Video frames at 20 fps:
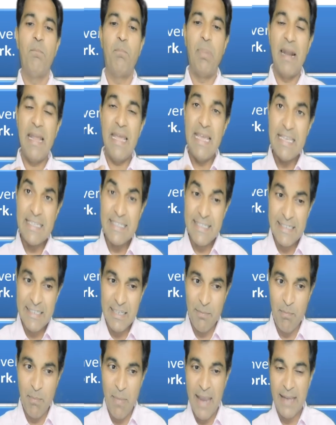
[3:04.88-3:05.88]
placed in
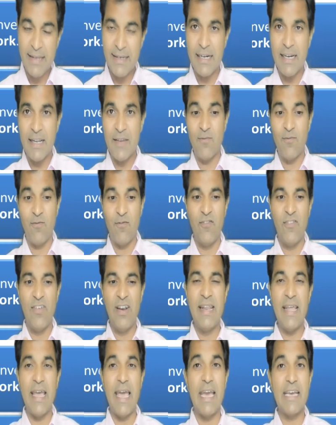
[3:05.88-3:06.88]
a magnetic
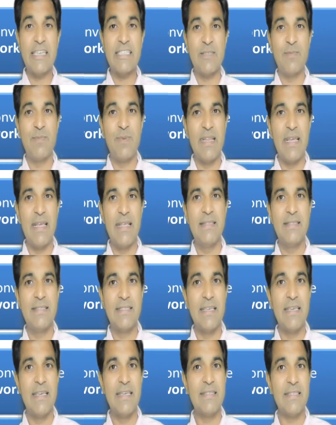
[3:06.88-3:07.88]
field
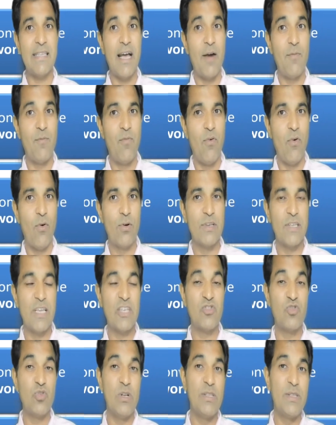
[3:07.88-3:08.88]
experiences a force.
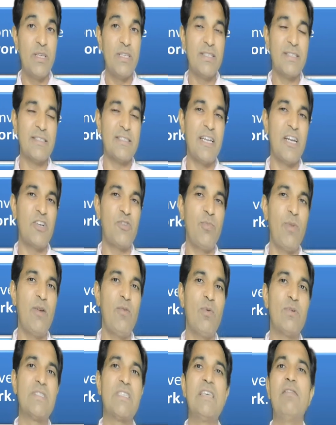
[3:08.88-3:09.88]
Actually, this
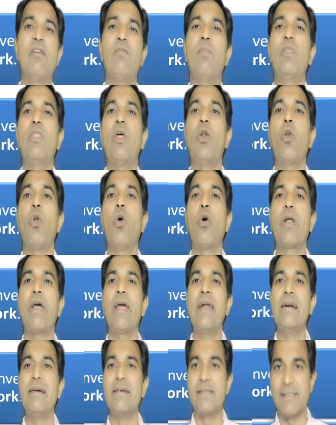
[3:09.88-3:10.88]
statement was given by the
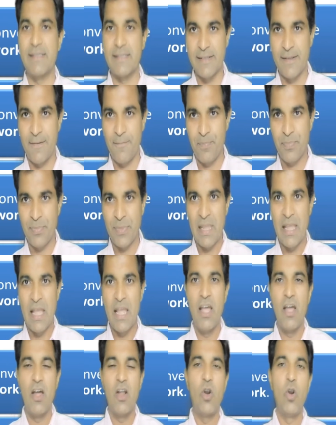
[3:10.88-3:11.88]
Lorentz.
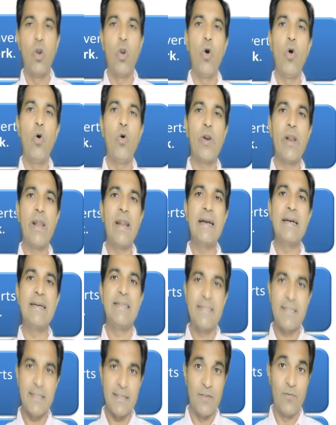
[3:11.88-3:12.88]

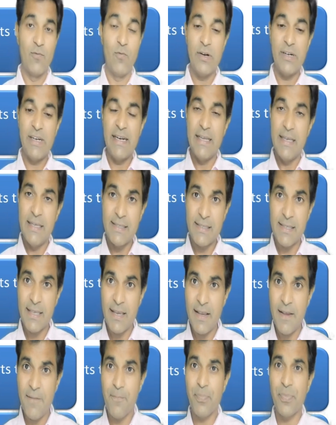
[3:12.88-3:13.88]
Lorentz. What did he
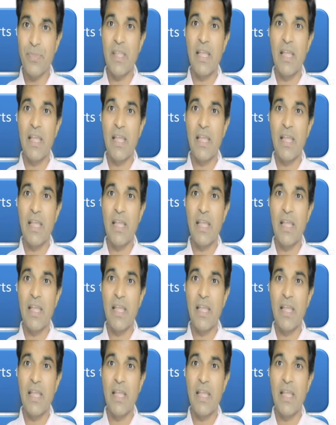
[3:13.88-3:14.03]
say?